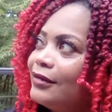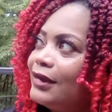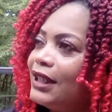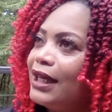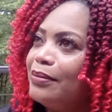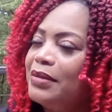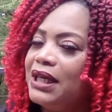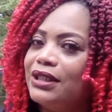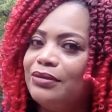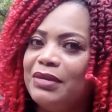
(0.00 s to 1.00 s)
Look at
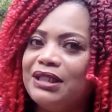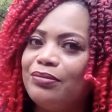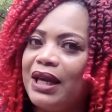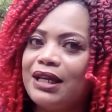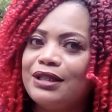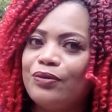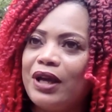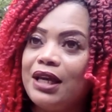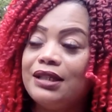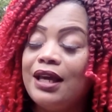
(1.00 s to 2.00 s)
Meech. Meech making his
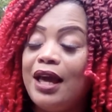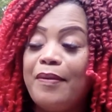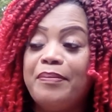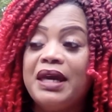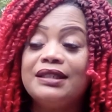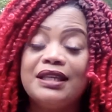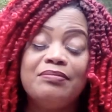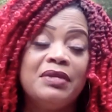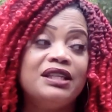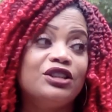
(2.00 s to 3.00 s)
way. Meech, see,
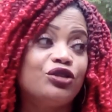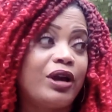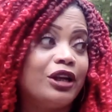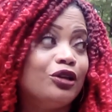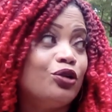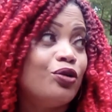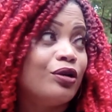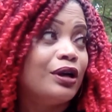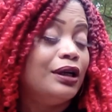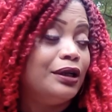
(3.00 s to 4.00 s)
Meech is trying to
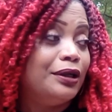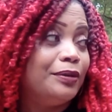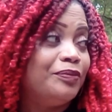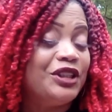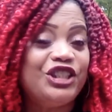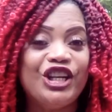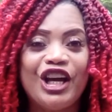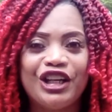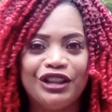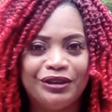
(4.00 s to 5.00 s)
lure uh,
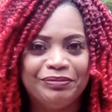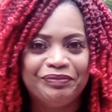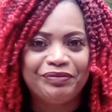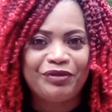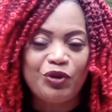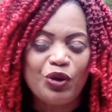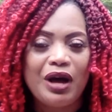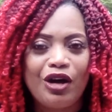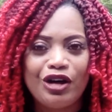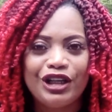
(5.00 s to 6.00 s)
Donna. We're going to
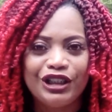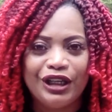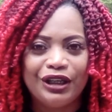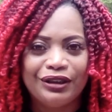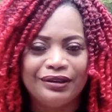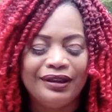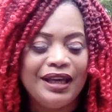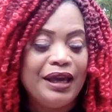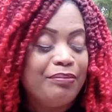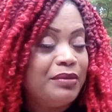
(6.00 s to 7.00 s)
call her Donna.
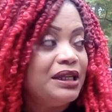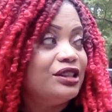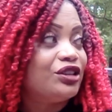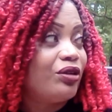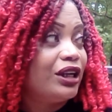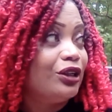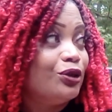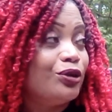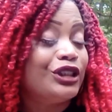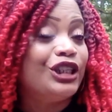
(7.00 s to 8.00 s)
Meech is trying to
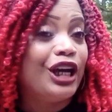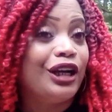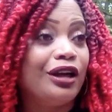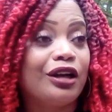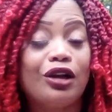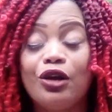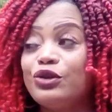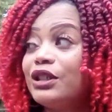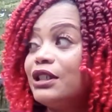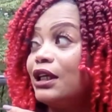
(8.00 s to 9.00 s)
lure Donna
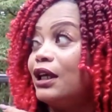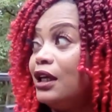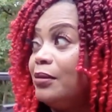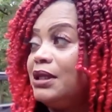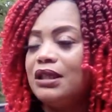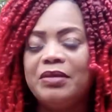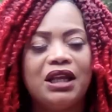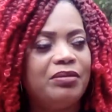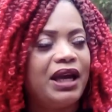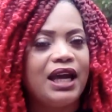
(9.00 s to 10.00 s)
closer to him. He said, man,
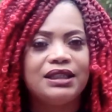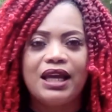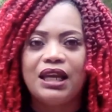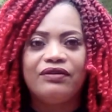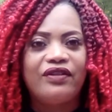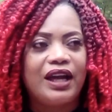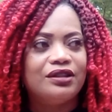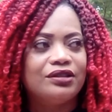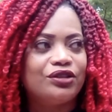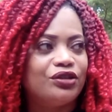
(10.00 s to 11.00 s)
nobody got time to fight
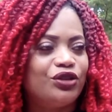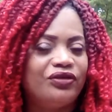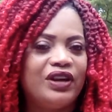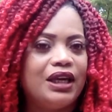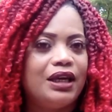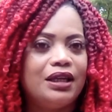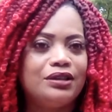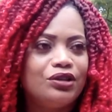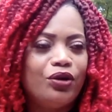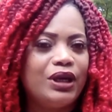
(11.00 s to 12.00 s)
Tr- Travis.
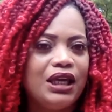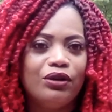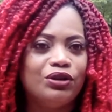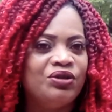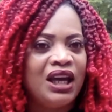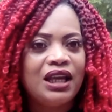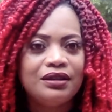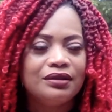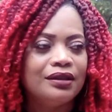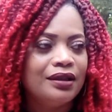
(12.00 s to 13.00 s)
You know, he ain't going to do
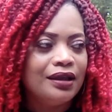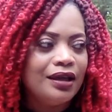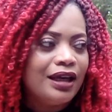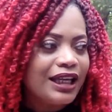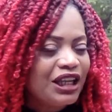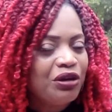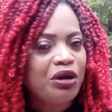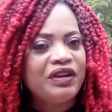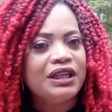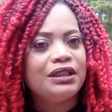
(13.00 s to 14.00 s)
nothing. Get on
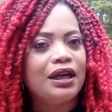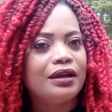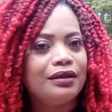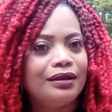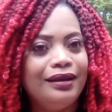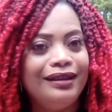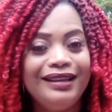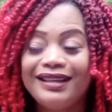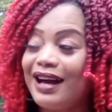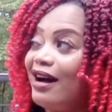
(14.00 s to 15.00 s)
over here, Donna.
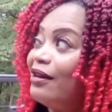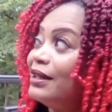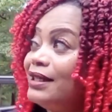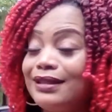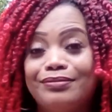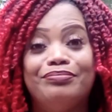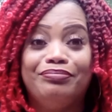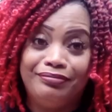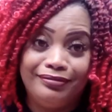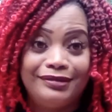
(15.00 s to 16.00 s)
he calling his
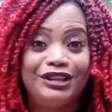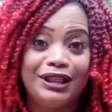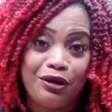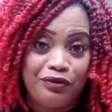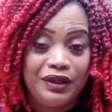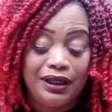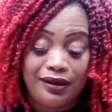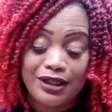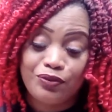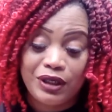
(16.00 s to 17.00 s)
chick over there.
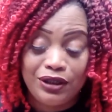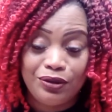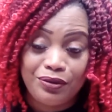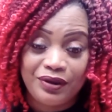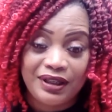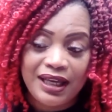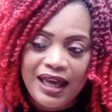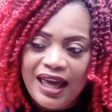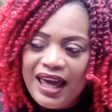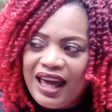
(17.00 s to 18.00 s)
That's what he doing.
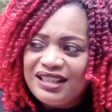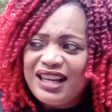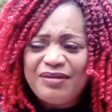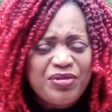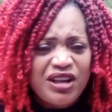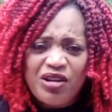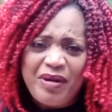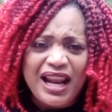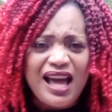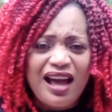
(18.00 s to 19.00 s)
And she's like, but don't
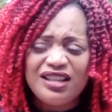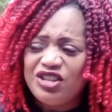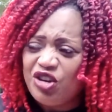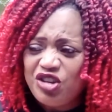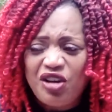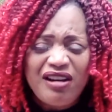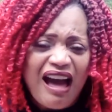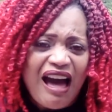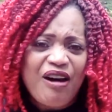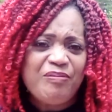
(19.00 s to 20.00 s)
nobody call you. know. you don't
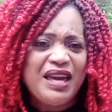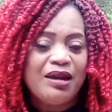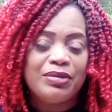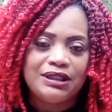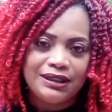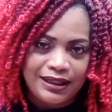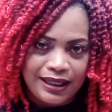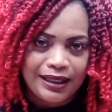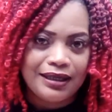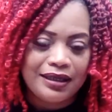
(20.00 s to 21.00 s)
call me. But she's
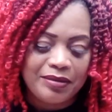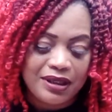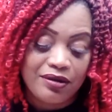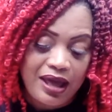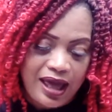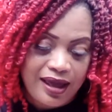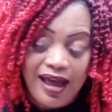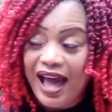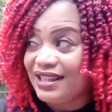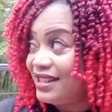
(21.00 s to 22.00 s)
steady coming, okay?
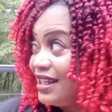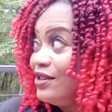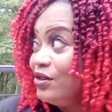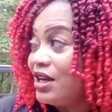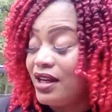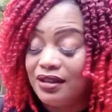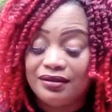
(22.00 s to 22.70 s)
I see you, Donna.